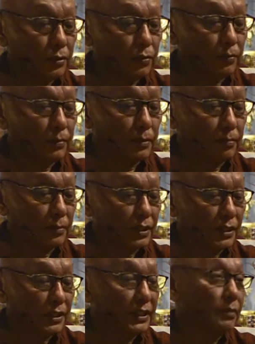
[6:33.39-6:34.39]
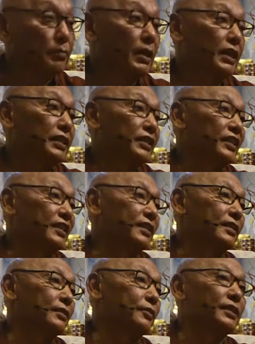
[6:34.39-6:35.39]
to be merely mind?
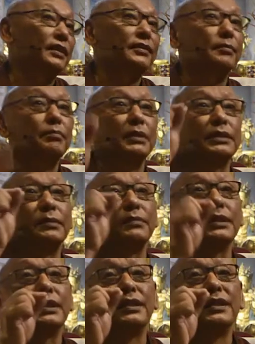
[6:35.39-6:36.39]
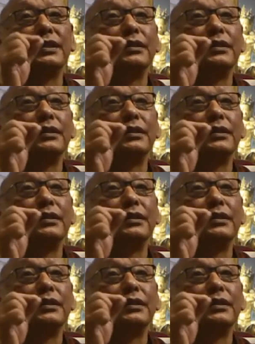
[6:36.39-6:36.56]
So that's Madhyamika.